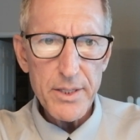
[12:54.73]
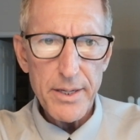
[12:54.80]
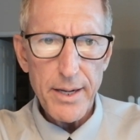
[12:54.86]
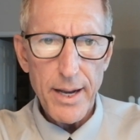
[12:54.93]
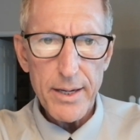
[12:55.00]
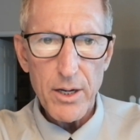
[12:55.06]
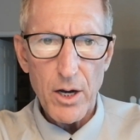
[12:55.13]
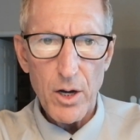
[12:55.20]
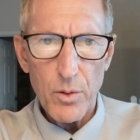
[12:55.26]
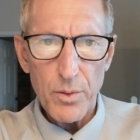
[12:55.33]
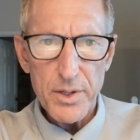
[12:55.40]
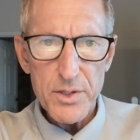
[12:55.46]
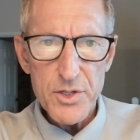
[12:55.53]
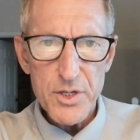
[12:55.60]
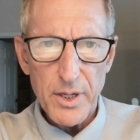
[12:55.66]
the NACA
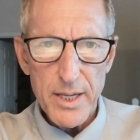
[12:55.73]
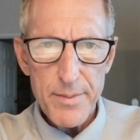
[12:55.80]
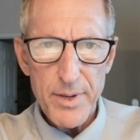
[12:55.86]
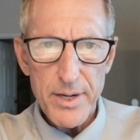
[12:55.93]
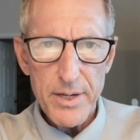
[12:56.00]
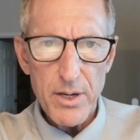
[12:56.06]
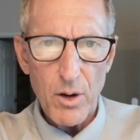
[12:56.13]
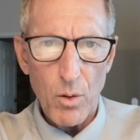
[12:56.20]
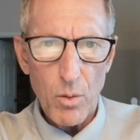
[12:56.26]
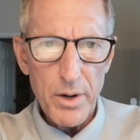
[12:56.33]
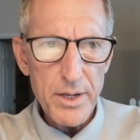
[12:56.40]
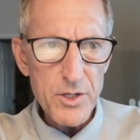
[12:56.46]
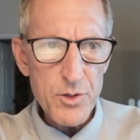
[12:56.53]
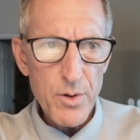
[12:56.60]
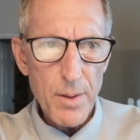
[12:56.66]
Holdings Limited or
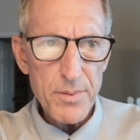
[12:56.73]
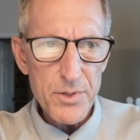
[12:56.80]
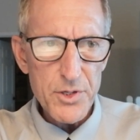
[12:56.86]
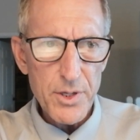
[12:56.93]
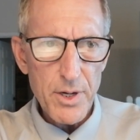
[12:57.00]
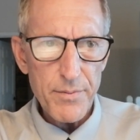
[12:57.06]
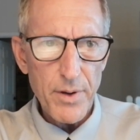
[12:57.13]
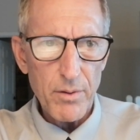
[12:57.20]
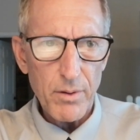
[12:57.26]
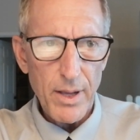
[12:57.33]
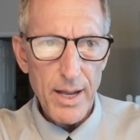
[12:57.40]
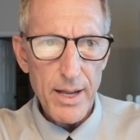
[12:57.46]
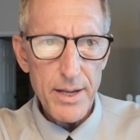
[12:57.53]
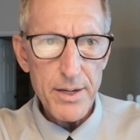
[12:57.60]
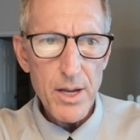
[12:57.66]
its representative
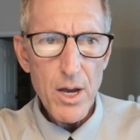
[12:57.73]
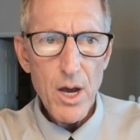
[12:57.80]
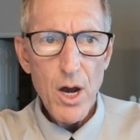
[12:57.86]
online,